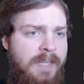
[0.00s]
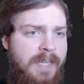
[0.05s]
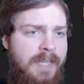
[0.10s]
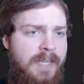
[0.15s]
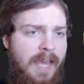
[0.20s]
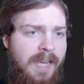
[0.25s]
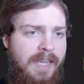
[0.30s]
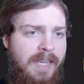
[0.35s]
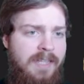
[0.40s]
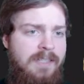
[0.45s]

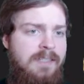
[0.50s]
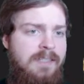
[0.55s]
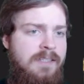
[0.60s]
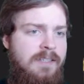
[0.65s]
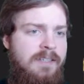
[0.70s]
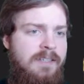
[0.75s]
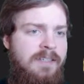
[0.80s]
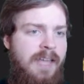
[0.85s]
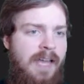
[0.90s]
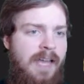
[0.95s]
can
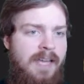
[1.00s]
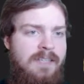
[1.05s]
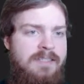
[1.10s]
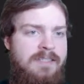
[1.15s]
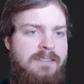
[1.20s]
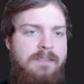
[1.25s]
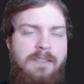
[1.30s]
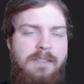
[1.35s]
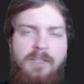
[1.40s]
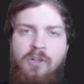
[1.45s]

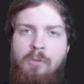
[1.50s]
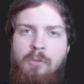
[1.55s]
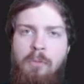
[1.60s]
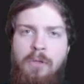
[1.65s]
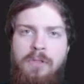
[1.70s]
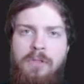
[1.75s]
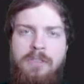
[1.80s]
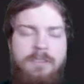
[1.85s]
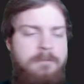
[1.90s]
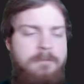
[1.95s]
cast Nicol
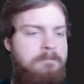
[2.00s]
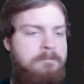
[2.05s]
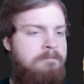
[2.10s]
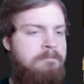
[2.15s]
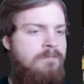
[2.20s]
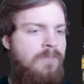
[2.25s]
Bolas.